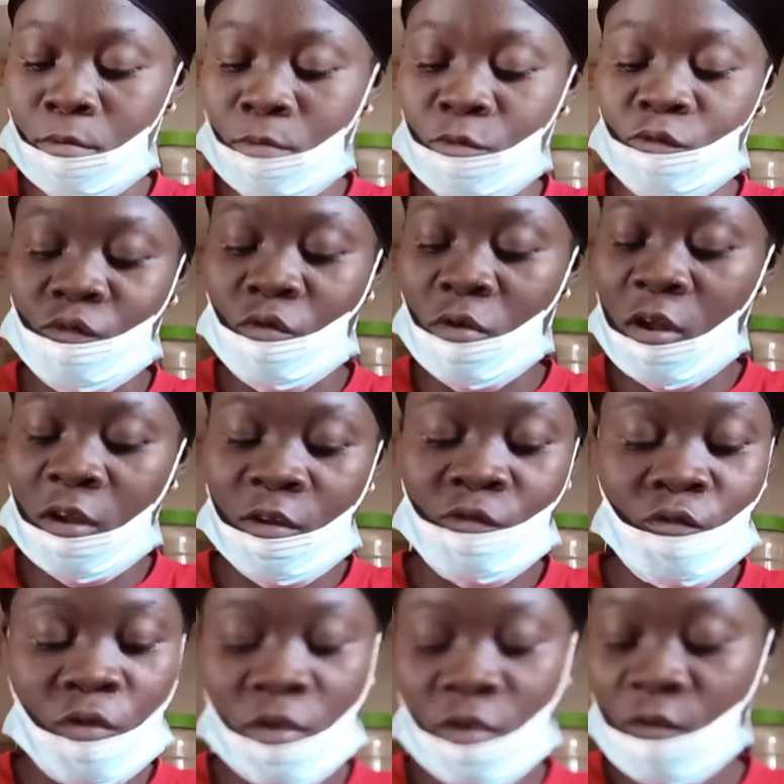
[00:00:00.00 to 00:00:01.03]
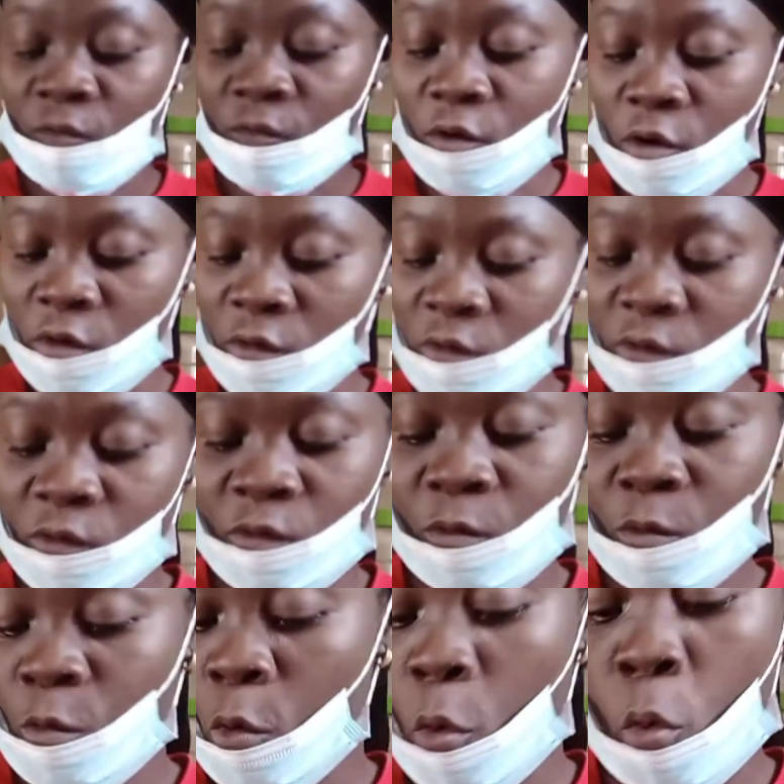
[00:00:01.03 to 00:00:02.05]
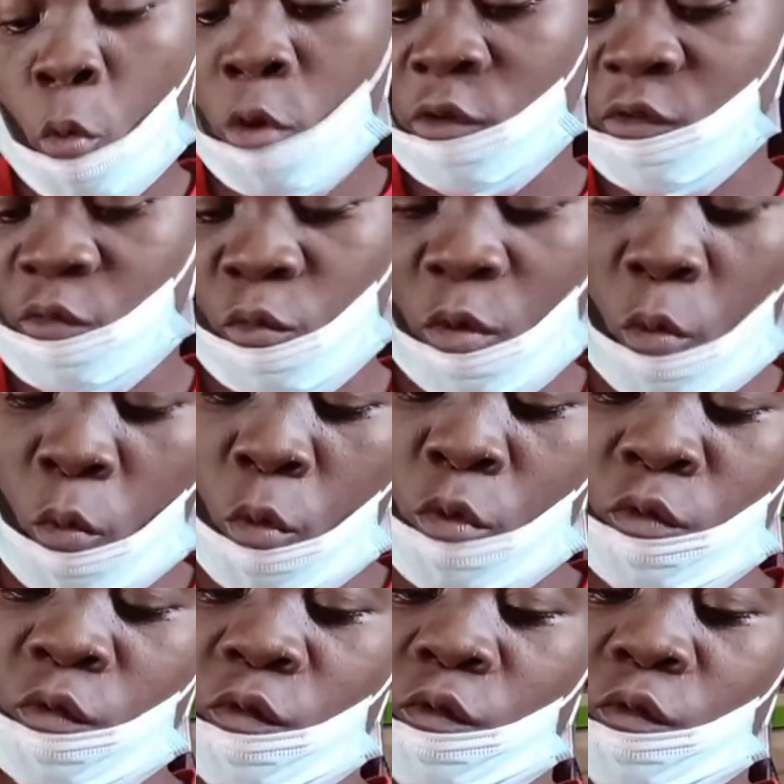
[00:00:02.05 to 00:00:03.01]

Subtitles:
so that it will give us what we want.